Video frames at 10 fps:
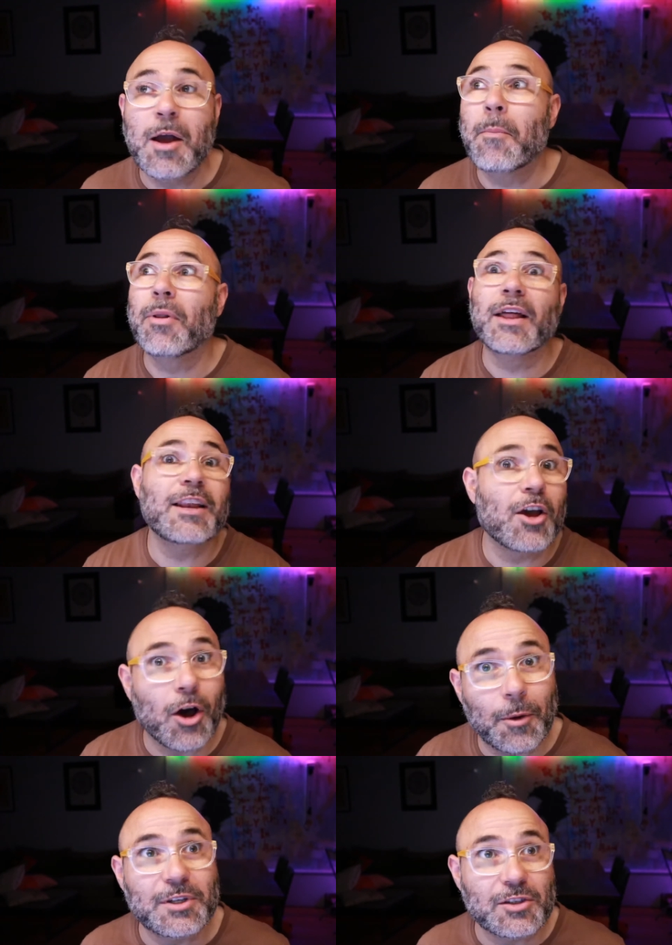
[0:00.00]
Plenty of
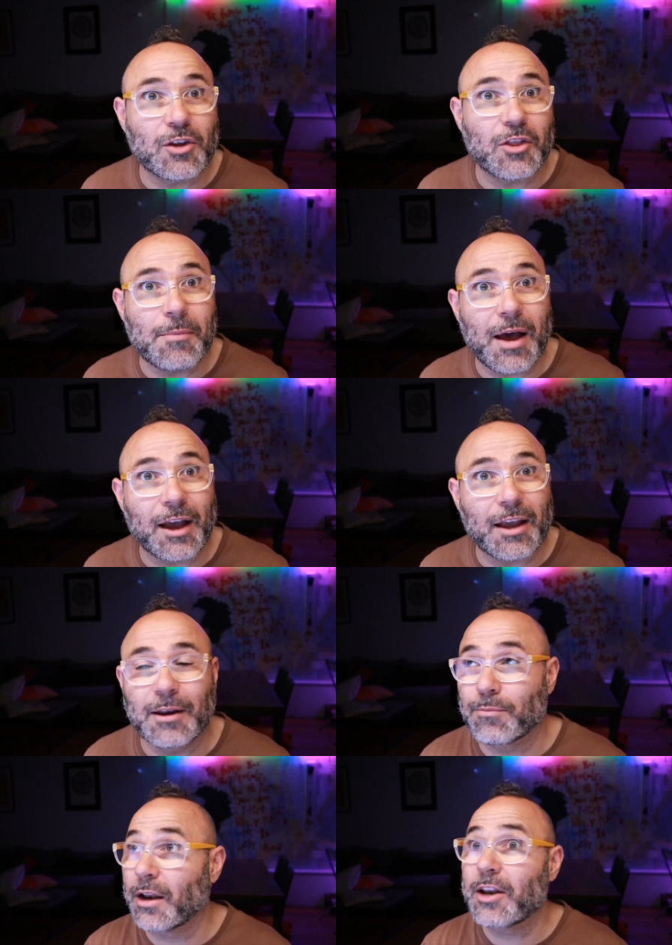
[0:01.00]
options on the
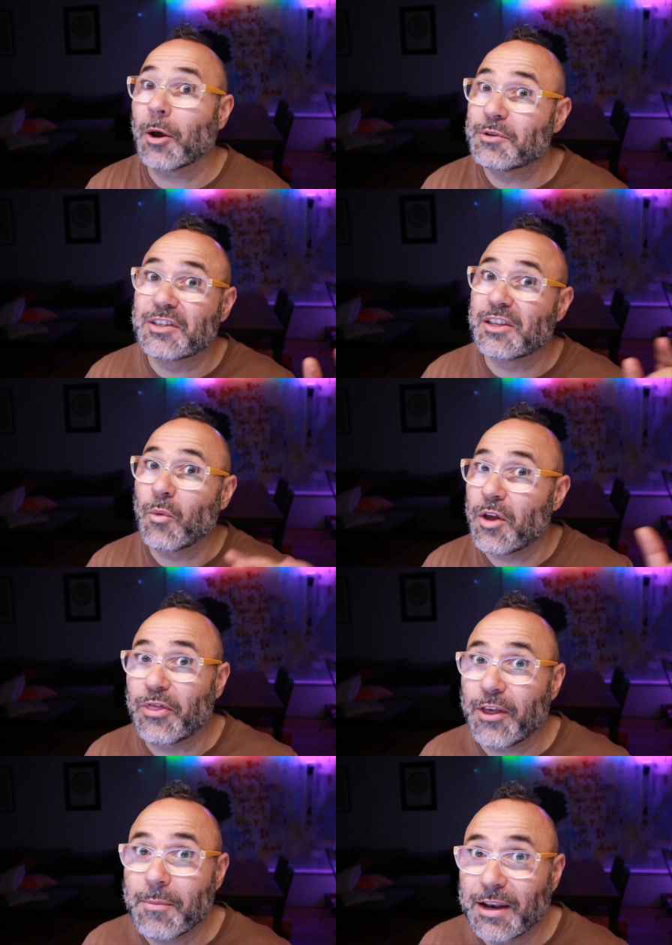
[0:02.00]
market, plenty of options that
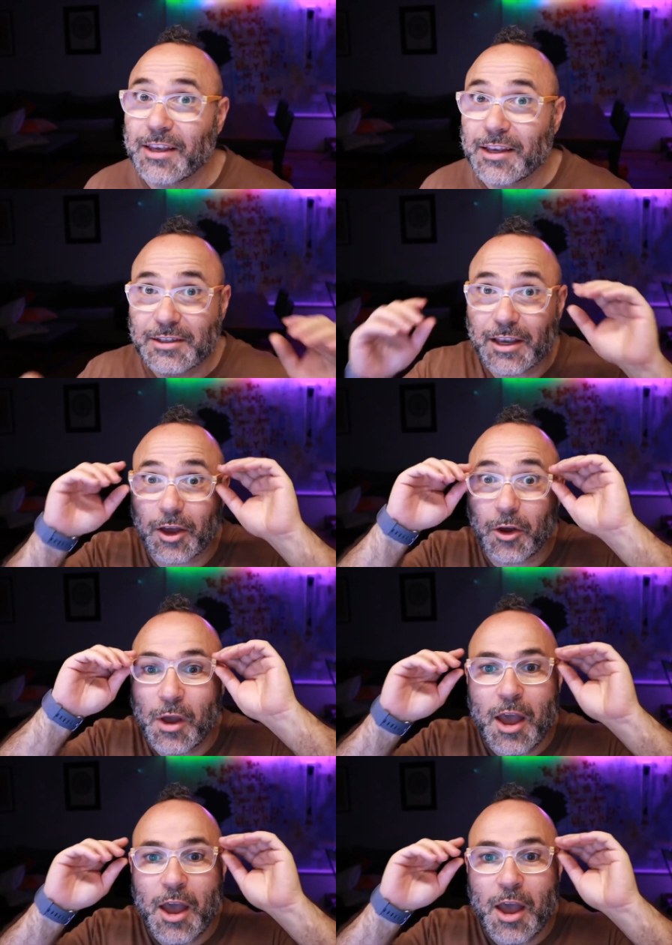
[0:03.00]
weren't there many years ago,